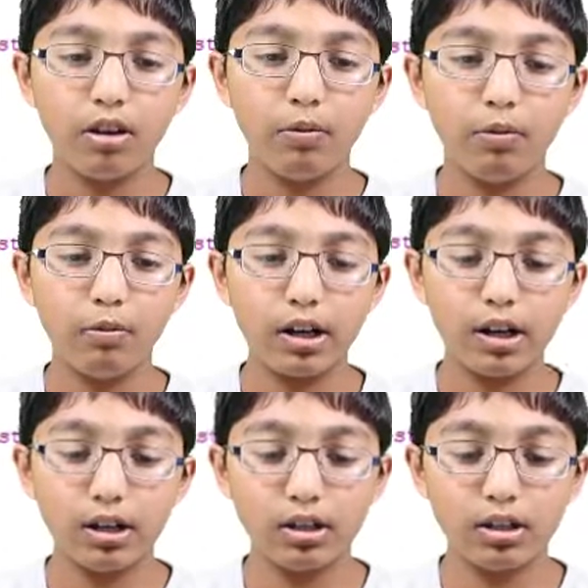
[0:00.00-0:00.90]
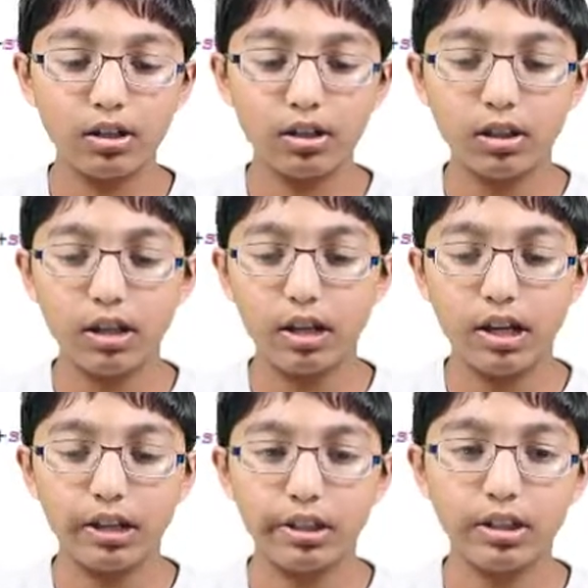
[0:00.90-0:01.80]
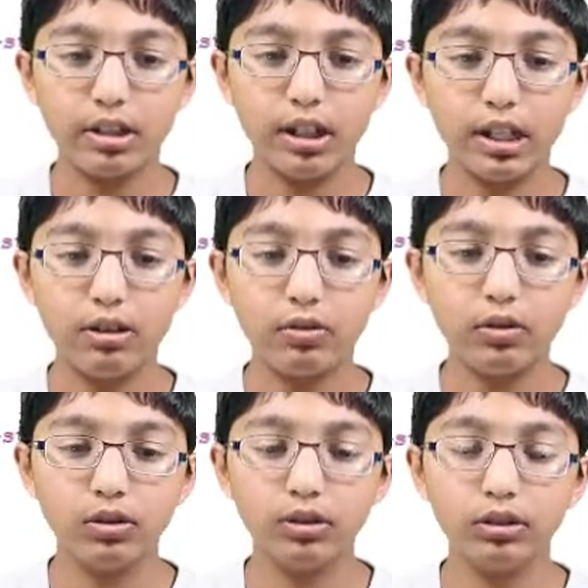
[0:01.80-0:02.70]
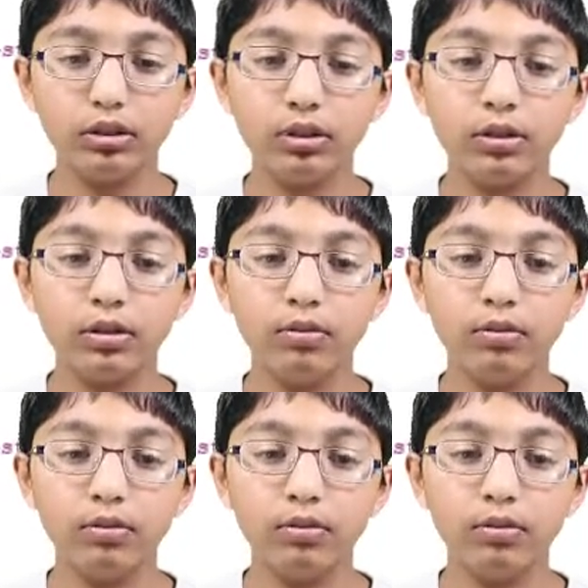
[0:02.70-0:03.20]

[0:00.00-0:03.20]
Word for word: open brackets x equals